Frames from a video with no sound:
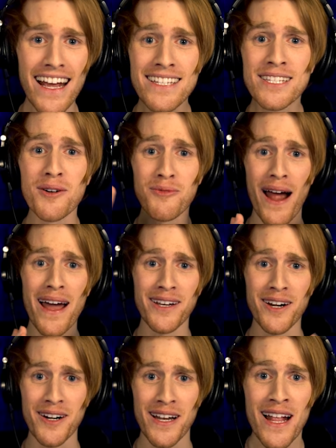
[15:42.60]
they
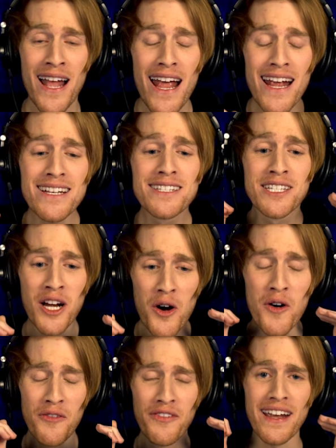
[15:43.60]
surrendered two in
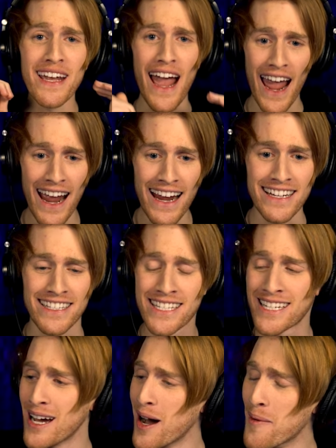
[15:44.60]

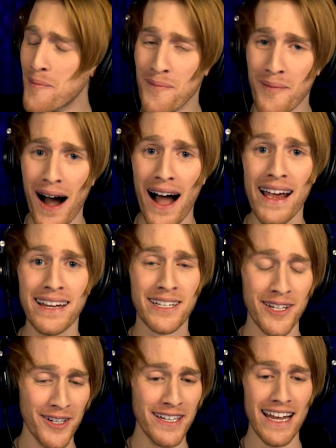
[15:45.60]
2v8. My
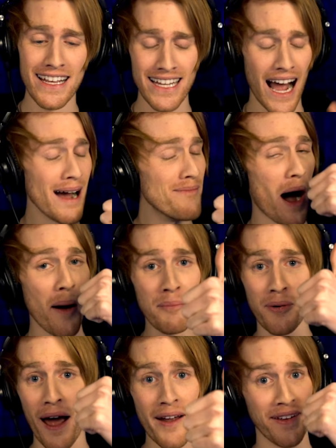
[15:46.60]
goodness, I'm I'm
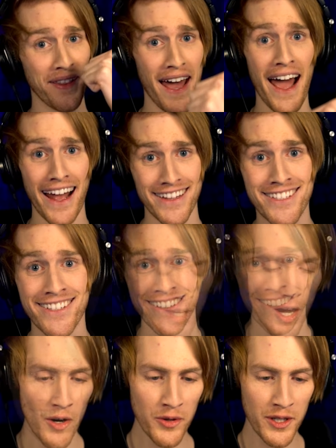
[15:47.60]
proud of that.
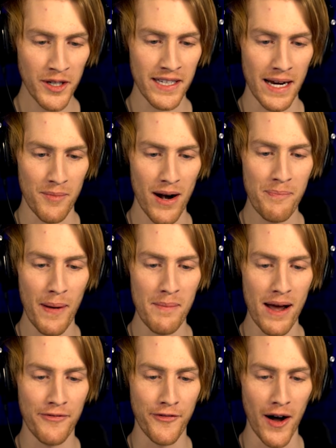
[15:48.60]
Oh good, I'm right by
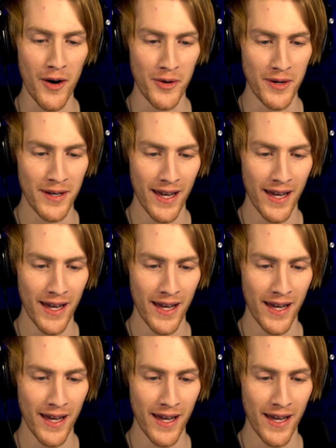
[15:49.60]
my phone.